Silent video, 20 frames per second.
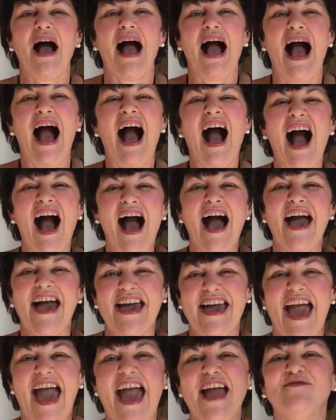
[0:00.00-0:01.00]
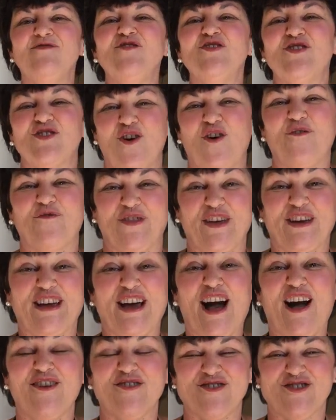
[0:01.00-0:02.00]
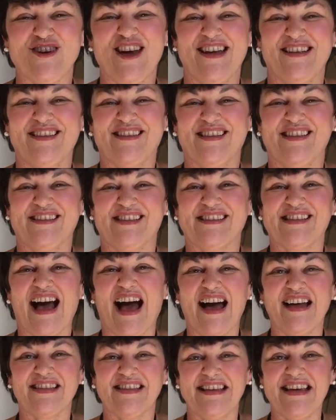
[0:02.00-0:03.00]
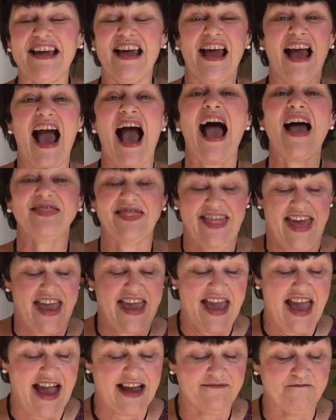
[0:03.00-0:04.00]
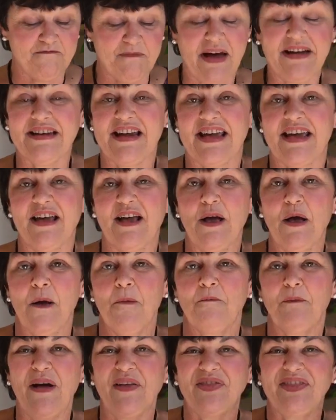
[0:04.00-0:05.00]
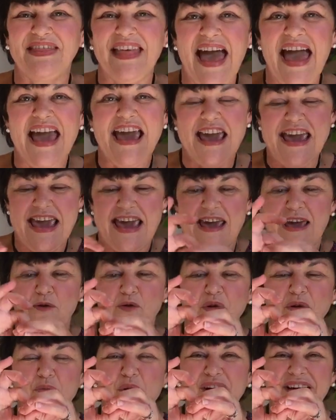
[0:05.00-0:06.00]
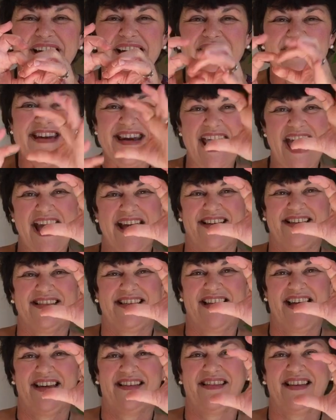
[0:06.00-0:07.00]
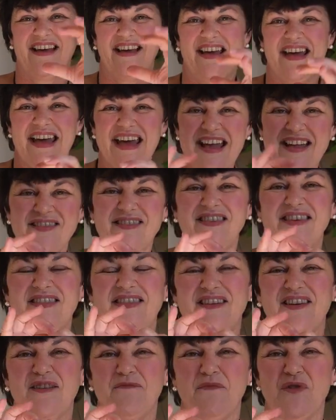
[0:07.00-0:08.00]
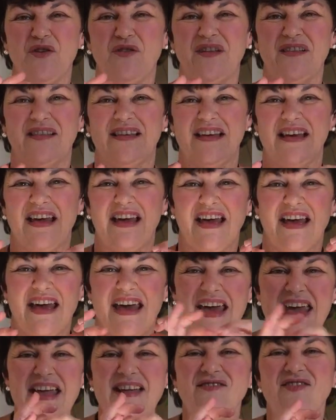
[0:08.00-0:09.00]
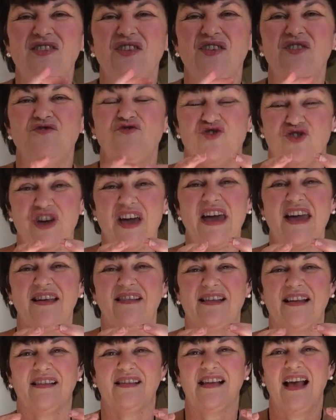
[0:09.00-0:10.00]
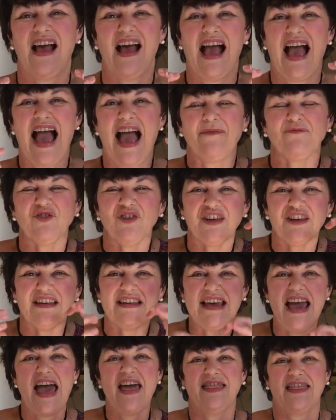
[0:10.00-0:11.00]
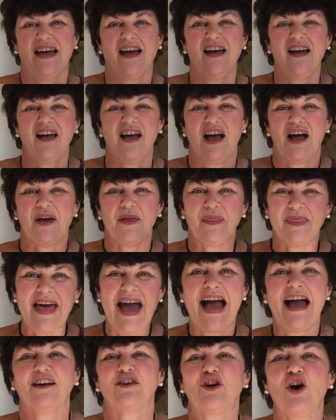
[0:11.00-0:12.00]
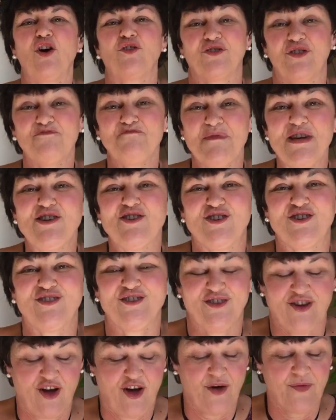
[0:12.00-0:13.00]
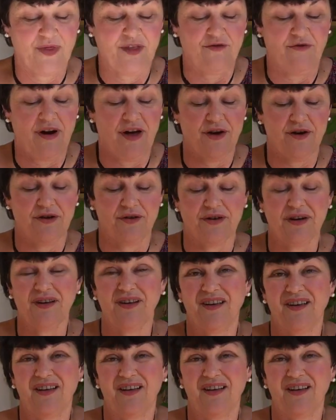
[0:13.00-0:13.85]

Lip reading: high end of the culture and society, and they had money. But they were connected into the community, into Jesus, and together that got the mission on the road.